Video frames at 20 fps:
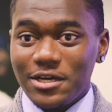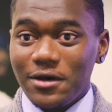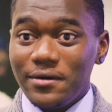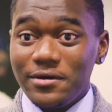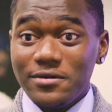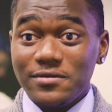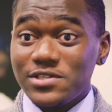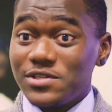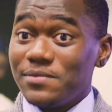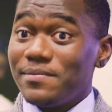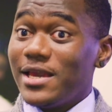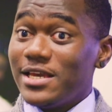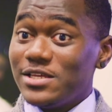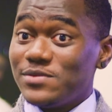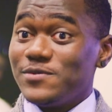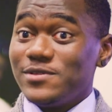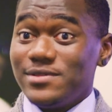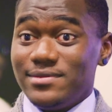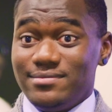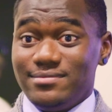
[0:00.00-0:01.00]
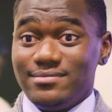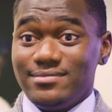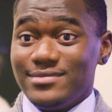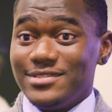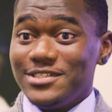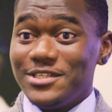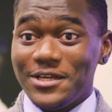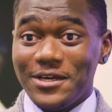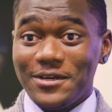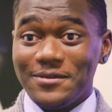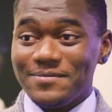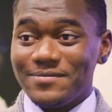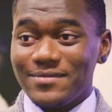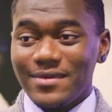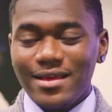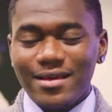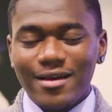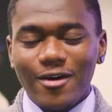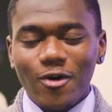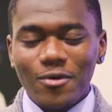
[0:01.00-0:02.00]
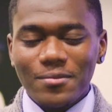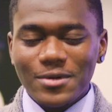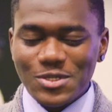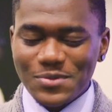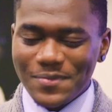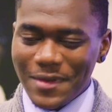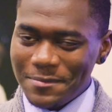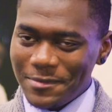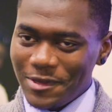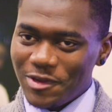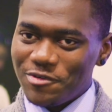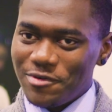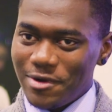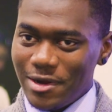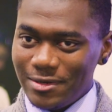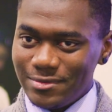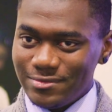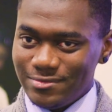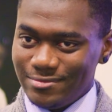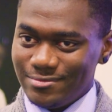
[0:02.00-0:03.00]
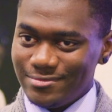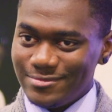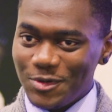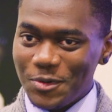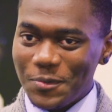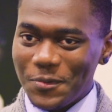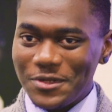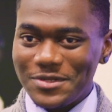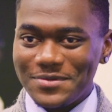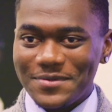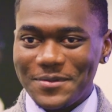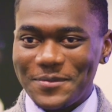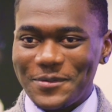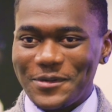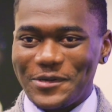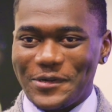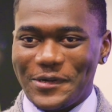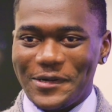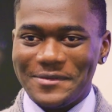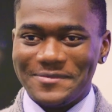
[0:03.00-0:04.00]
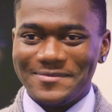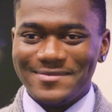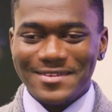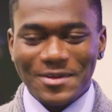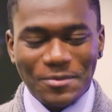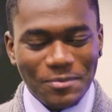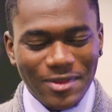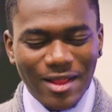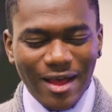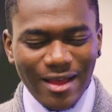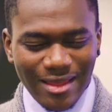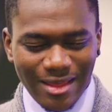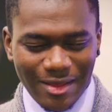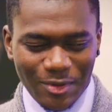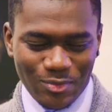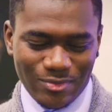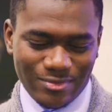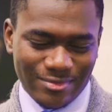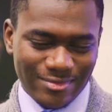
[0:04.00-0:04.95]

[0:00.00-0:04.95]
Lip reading: So it was amazement, you know. Almost made me cry, But not yet.